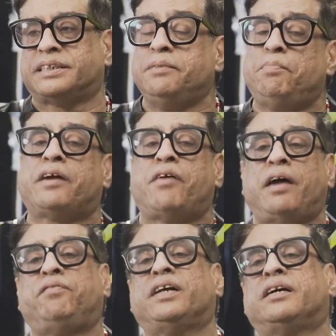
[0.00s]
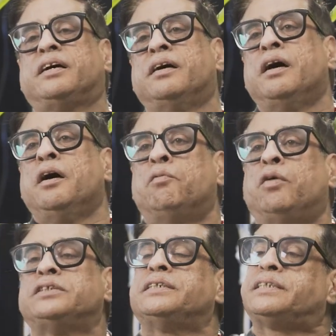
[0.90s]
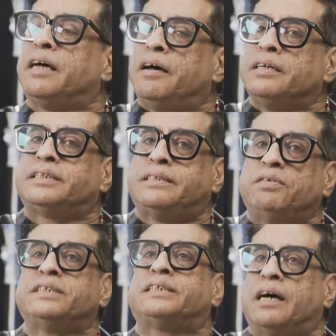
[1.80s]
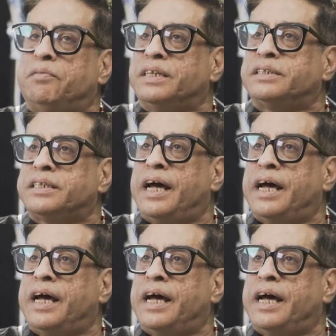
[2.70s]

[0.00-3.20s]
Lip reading: See, my grandfather was a civil servant,